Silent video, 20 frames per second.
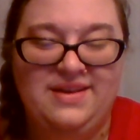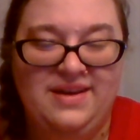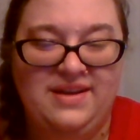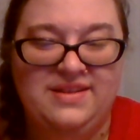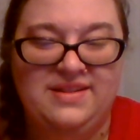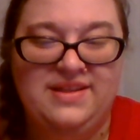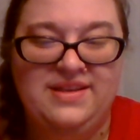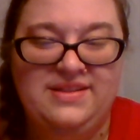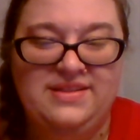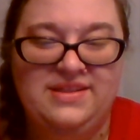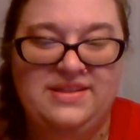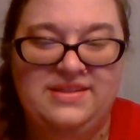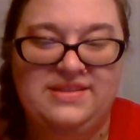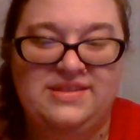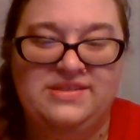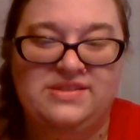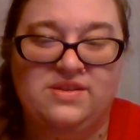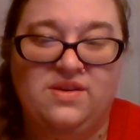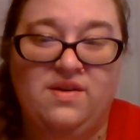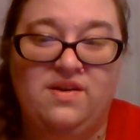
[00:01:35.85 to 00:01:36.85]
I like that
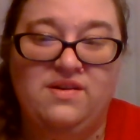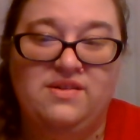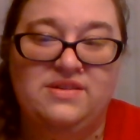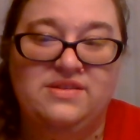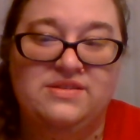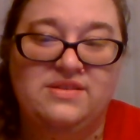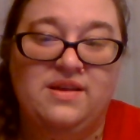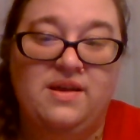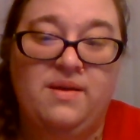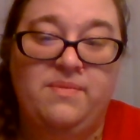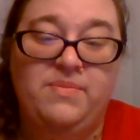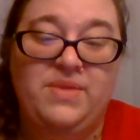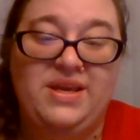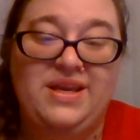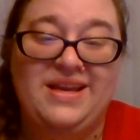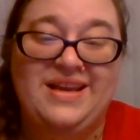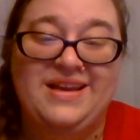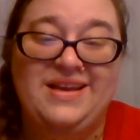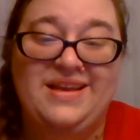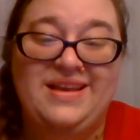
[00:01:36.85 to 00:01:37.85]
this card is
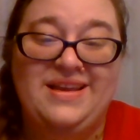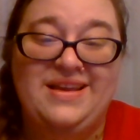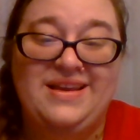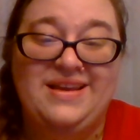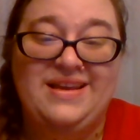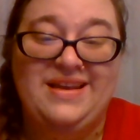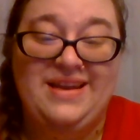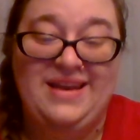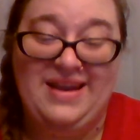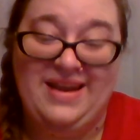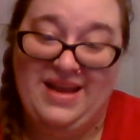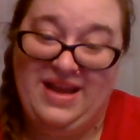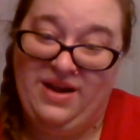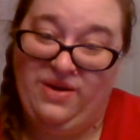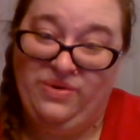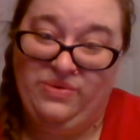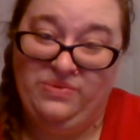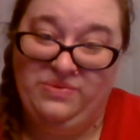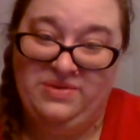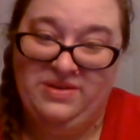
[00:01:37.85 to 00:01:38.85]
coming
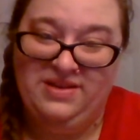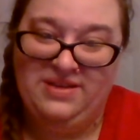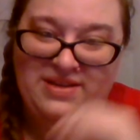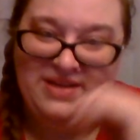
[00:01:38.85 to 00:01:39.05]
now.